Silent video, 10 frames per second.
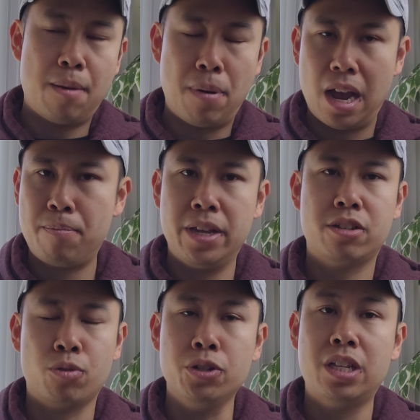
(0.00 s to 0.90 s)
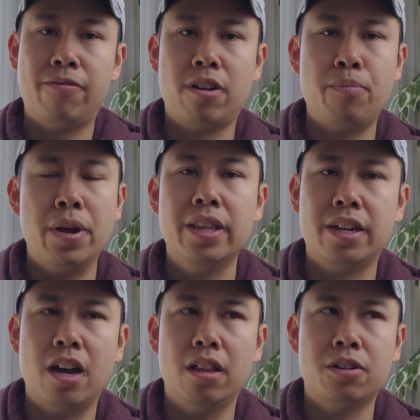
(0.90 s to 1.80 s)
buy a piece of real estate for $1
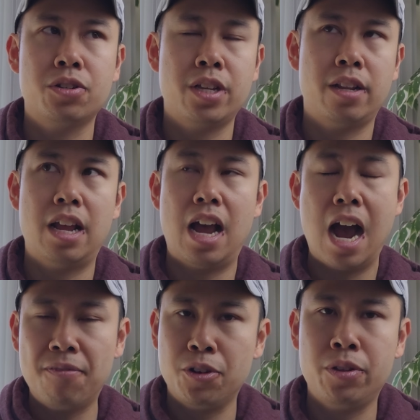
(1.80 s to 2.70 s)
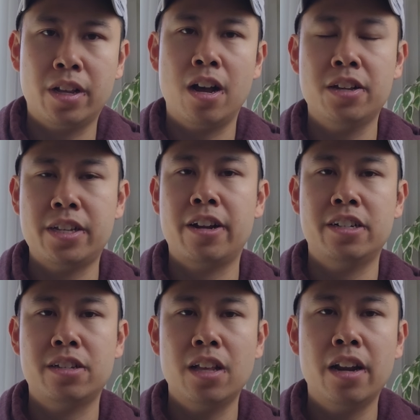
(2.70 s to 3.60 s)
million, and after doing the cost
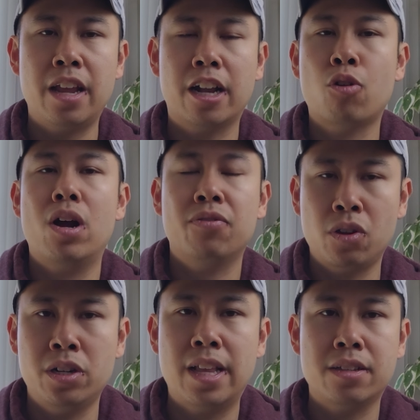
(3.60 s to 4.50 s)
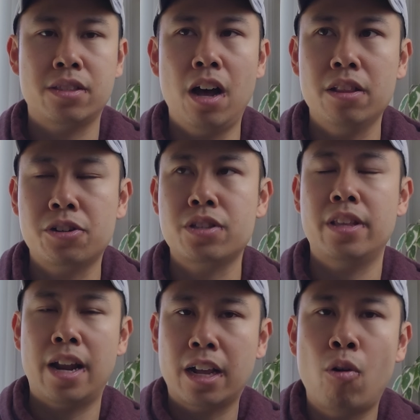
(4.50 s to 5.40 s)
segregation study, I can write off $30,000.
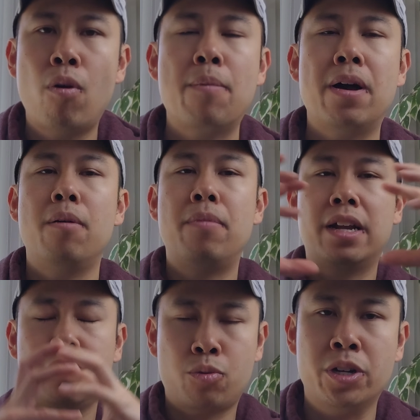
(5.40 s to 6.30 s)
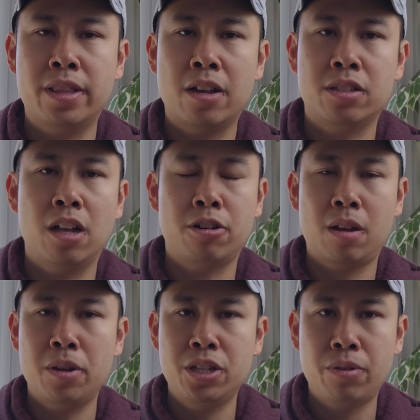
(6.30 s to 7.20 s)
Then I can wipe out my $300,000
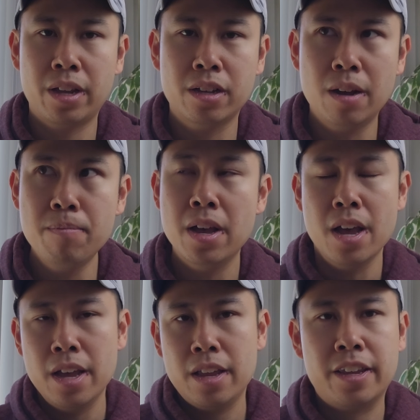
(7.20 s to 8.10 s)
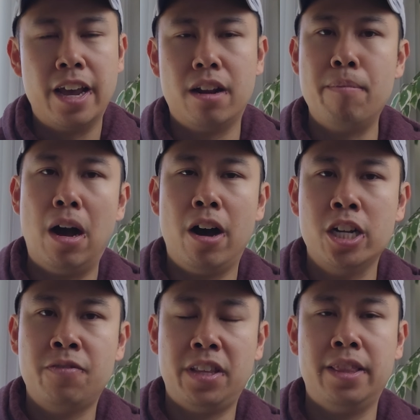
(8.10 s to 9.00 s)
W-2 income, get about
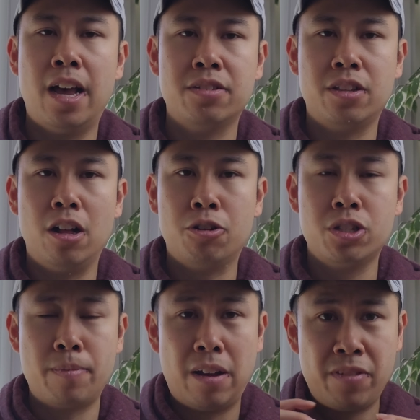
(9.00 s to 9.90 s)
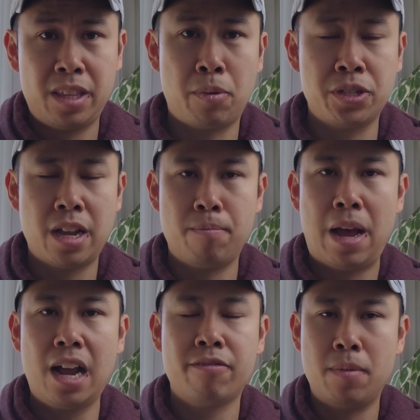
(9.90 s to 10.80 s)
$150,000, about 50%
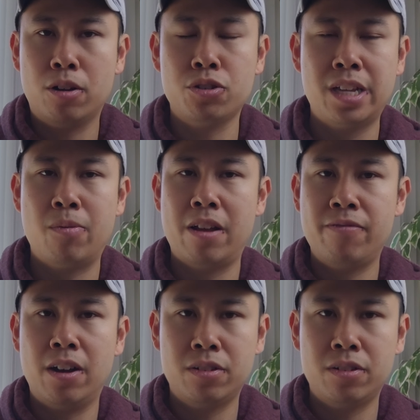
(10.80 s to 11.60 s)
back from Uncle Sam when I file